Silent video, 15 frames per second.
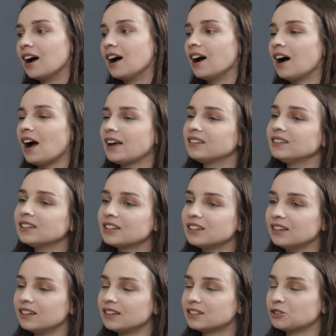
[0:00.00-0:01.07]
Uh, I think
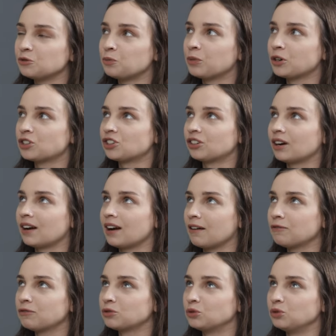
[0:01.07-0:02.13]
he is mature
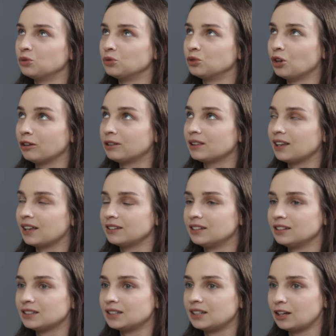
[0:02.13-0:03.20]
enough to not let
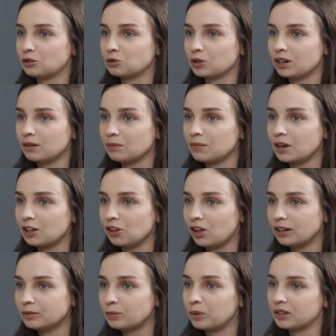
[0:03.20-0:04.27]
this get to him a
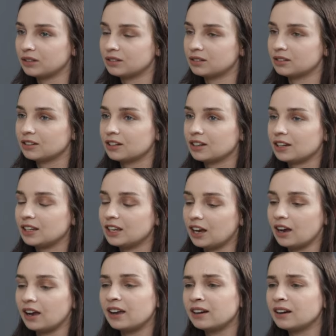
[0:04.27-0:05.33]
lot, but
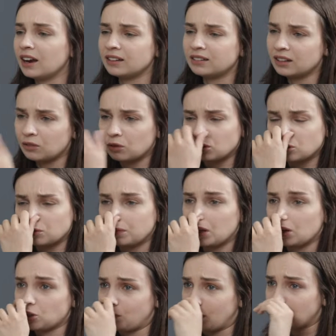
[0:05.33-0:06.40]
yeah, and I think also
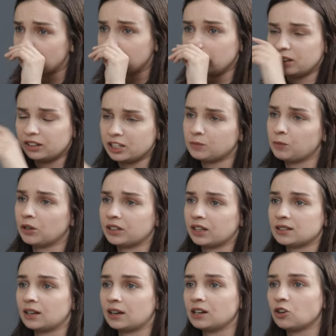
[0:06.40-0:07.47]
Milos mentioned in his
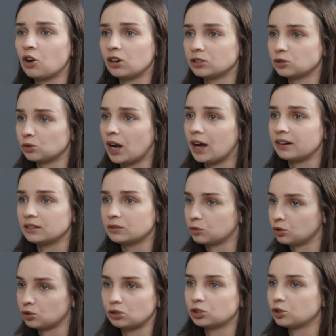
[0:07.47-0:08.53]
podcast like Nikola Fugaris, who
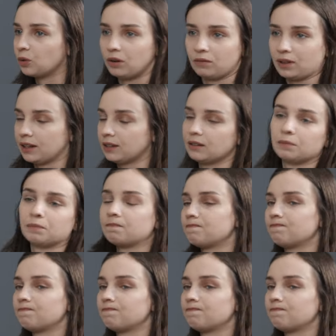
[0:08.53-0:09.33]
is also one of like the